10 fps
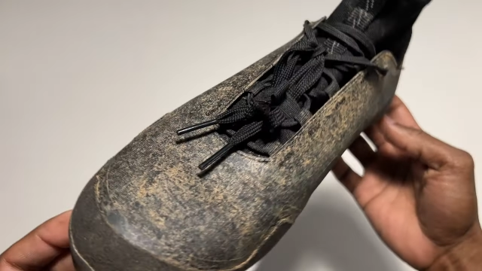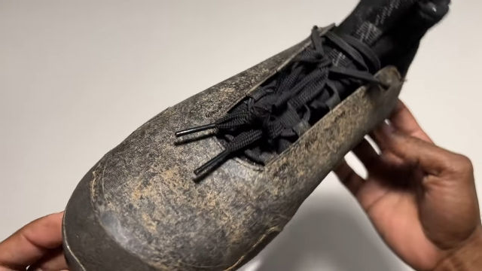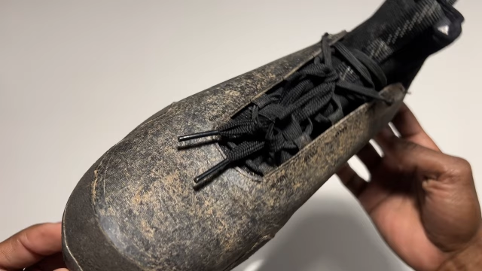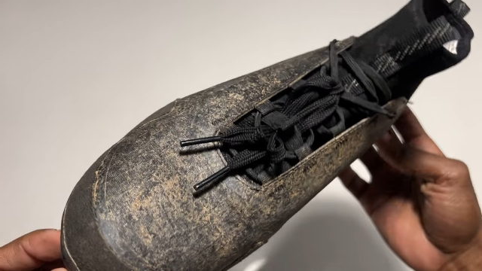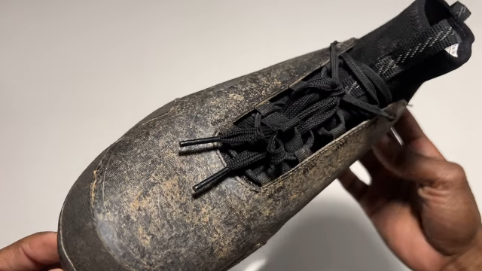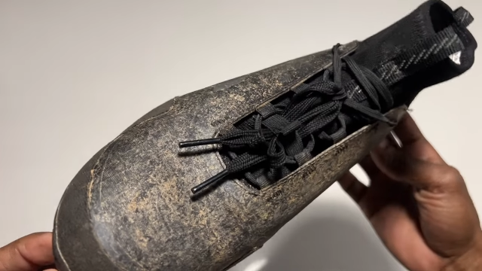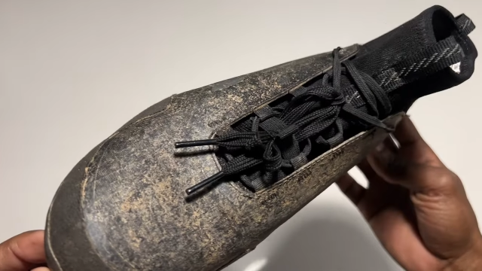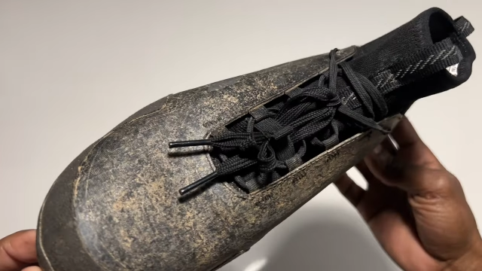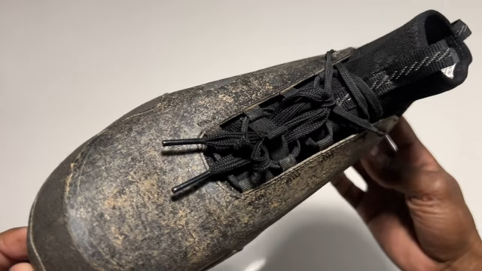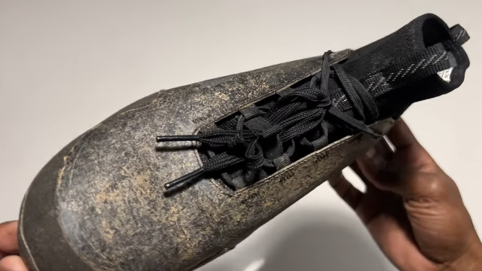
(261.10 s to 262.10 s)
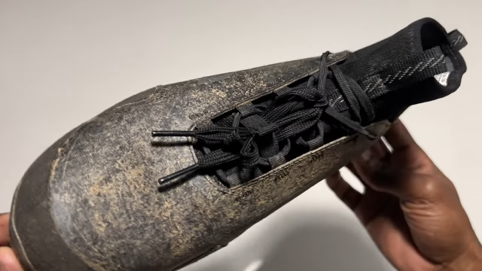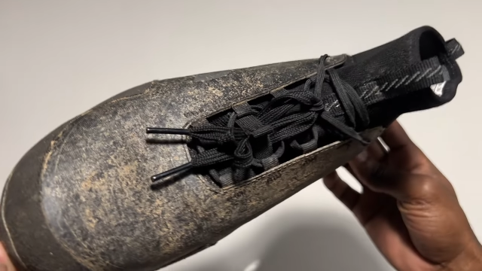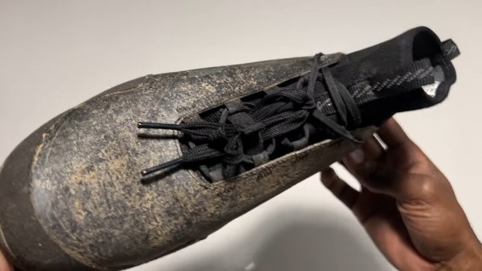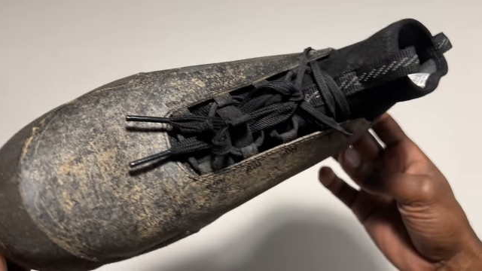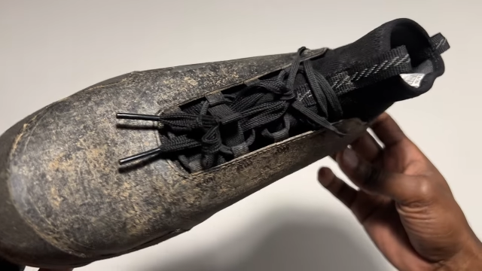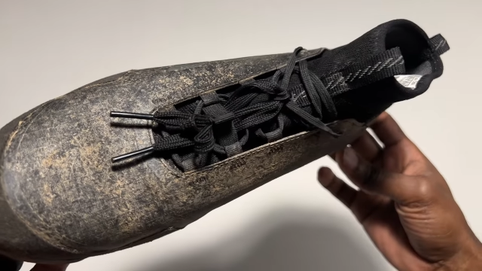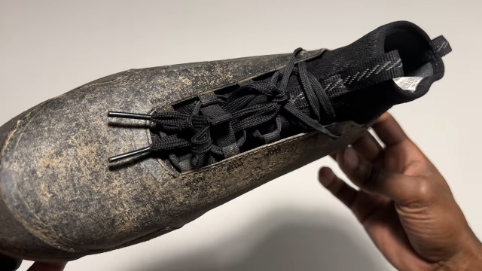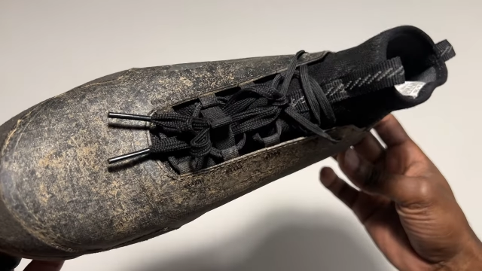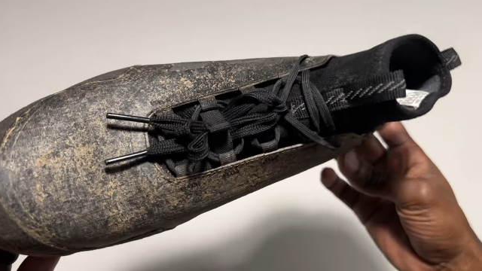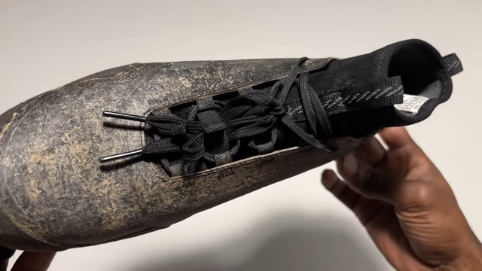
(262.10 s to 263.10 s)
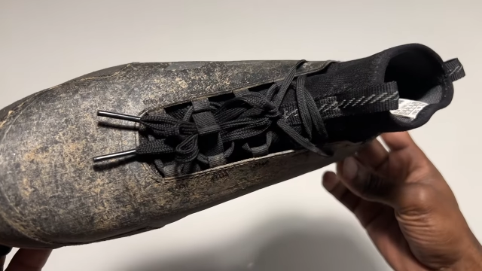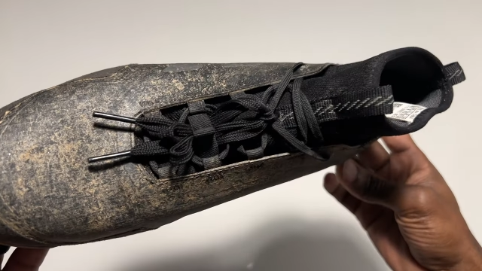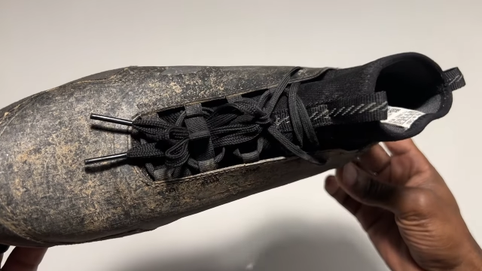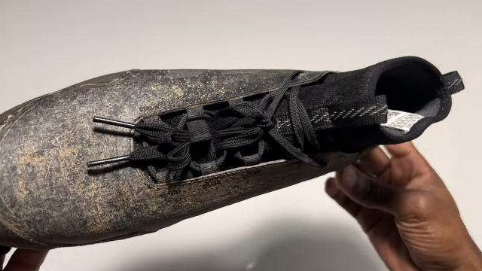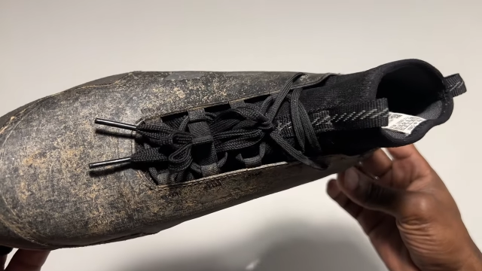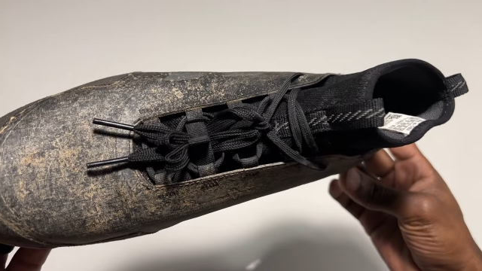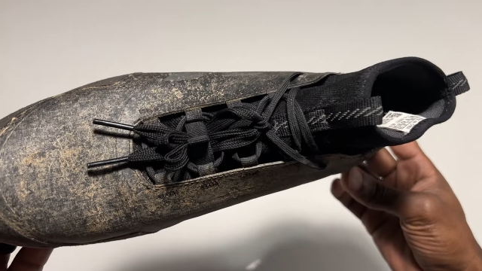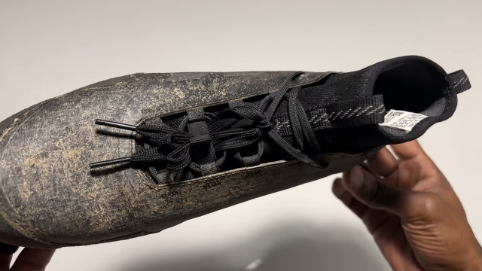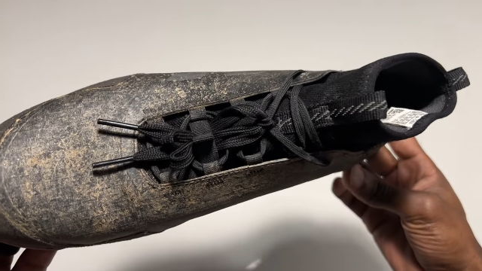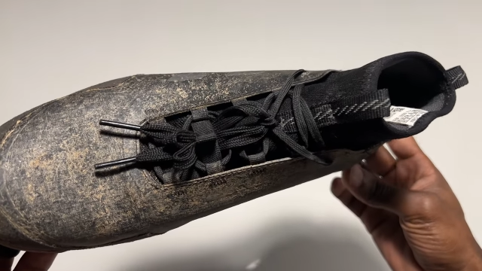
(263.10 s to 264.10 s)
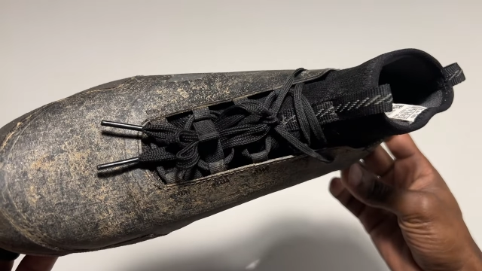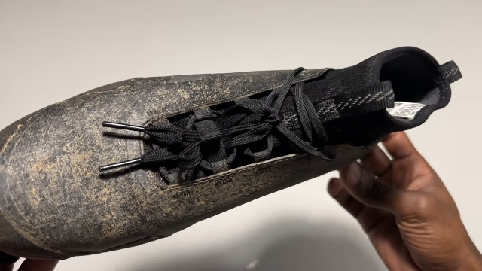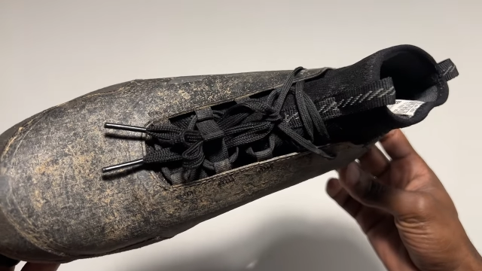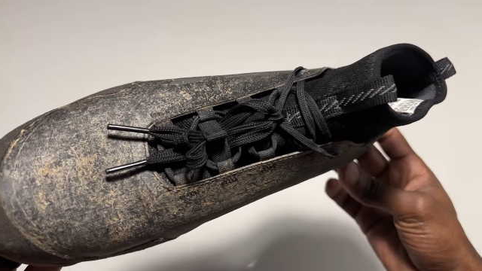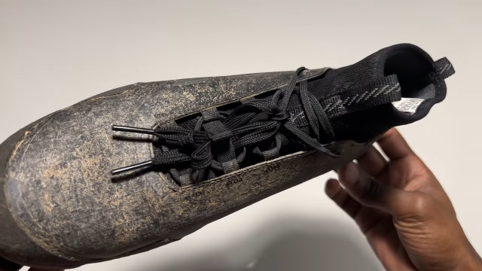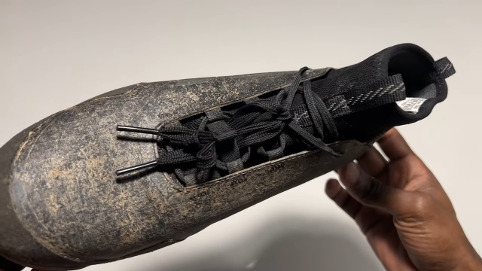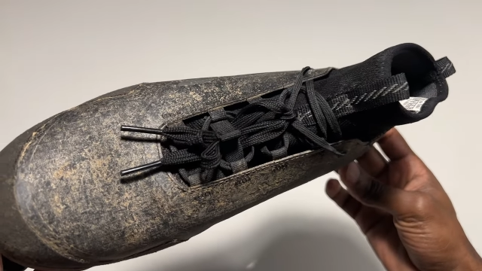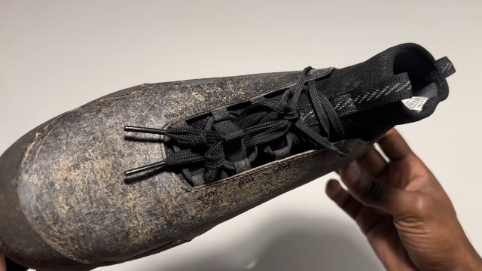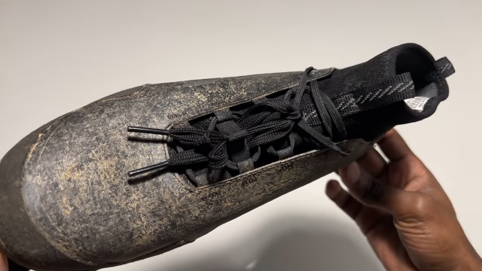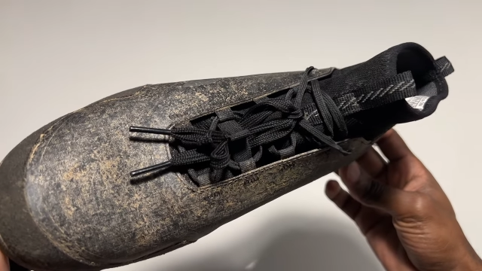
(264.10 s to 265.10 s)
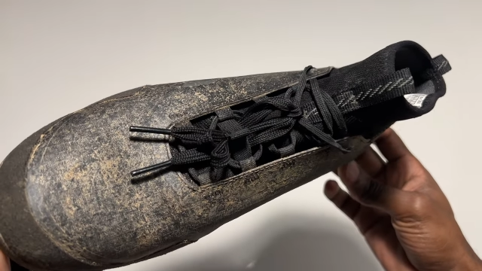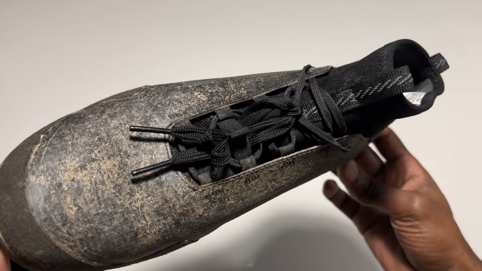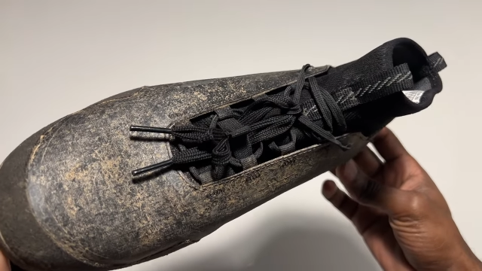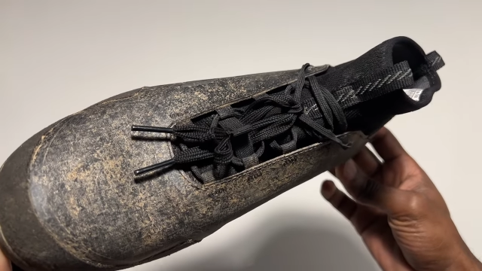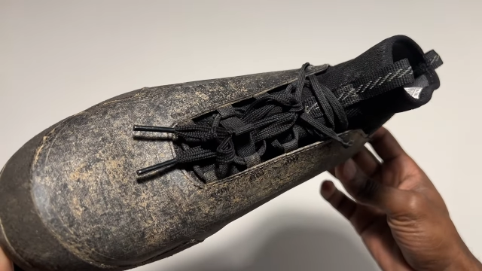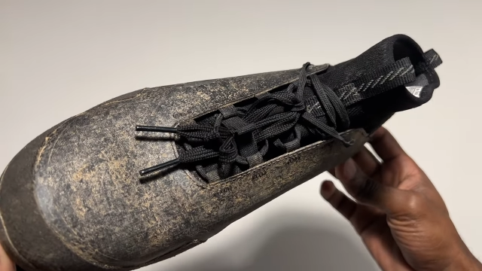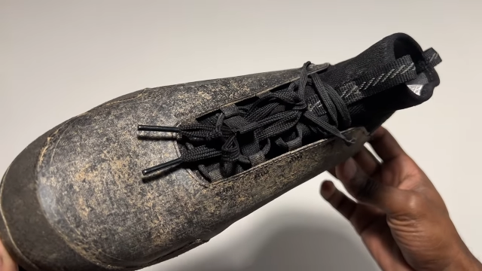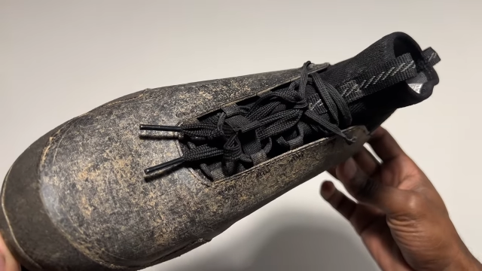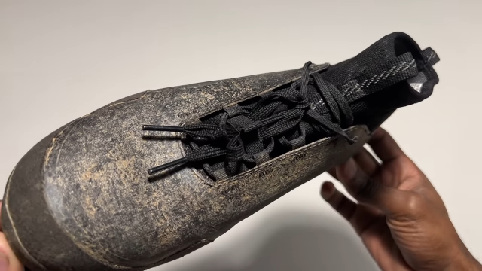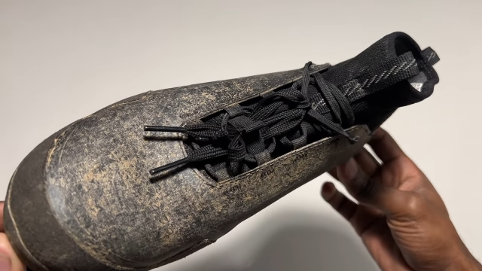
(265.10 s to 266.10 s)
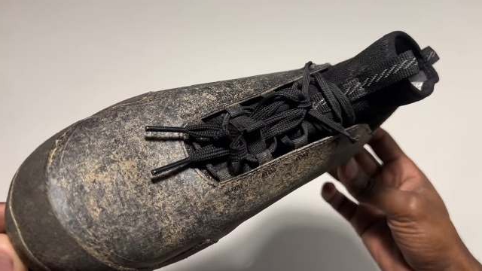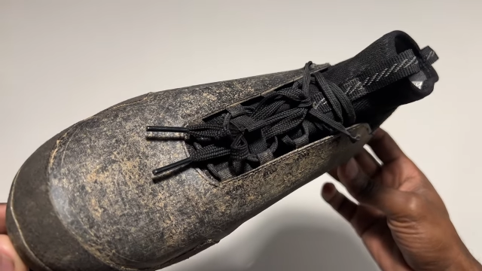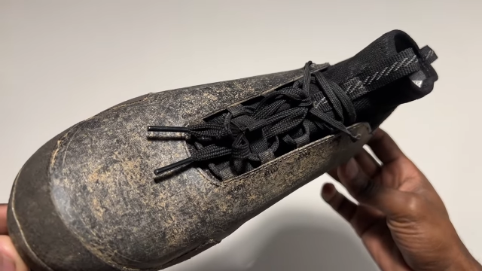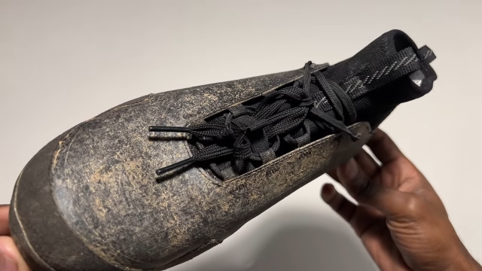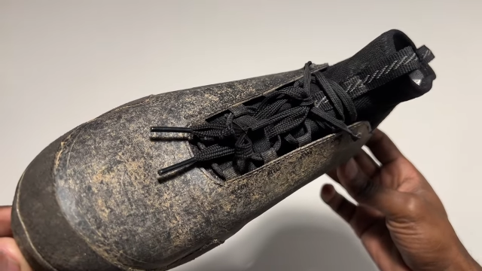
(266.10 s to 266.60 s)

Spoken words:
(no speaker visible)